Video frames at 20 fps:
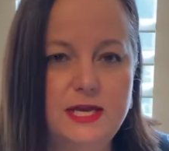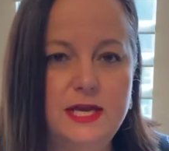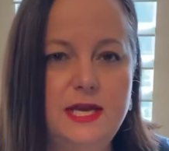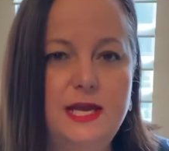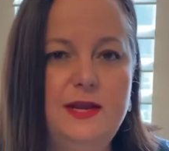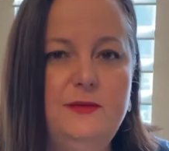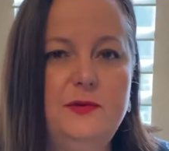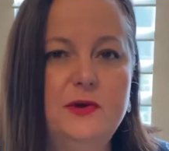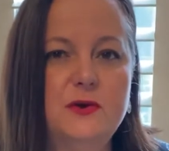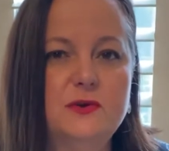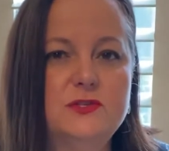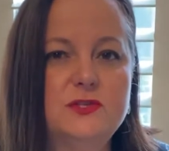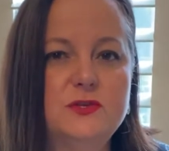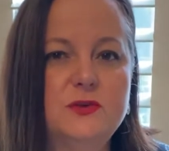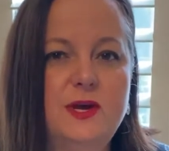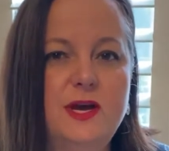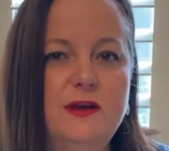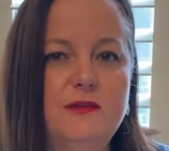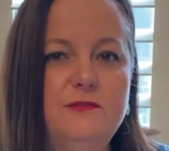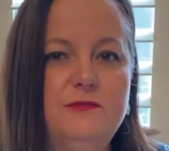And we also
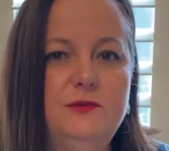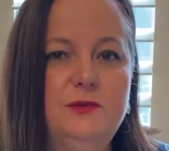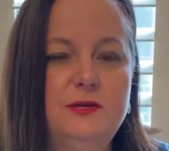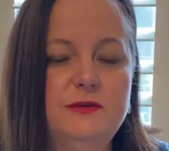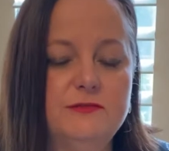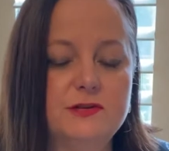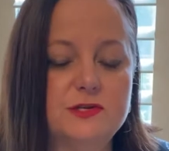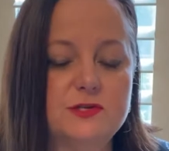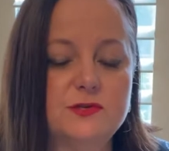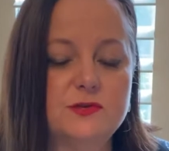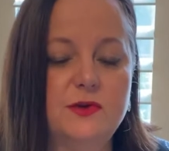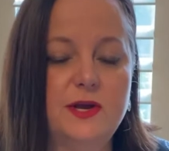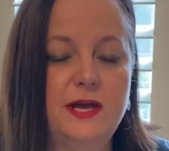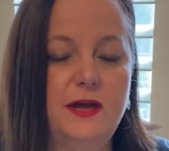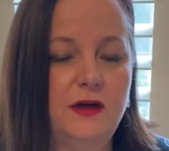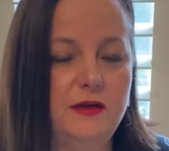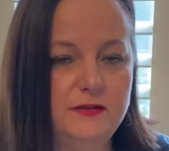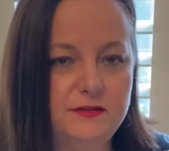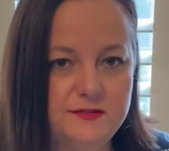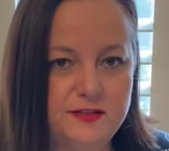have universal
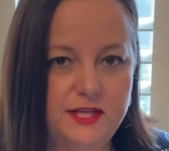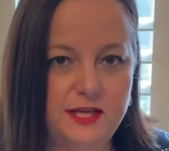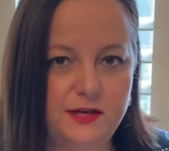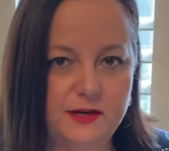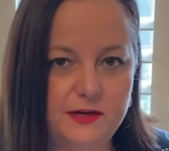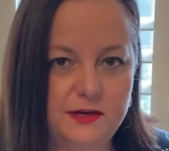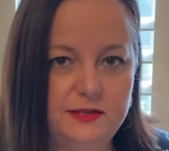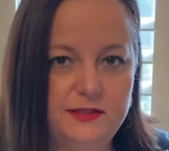health care.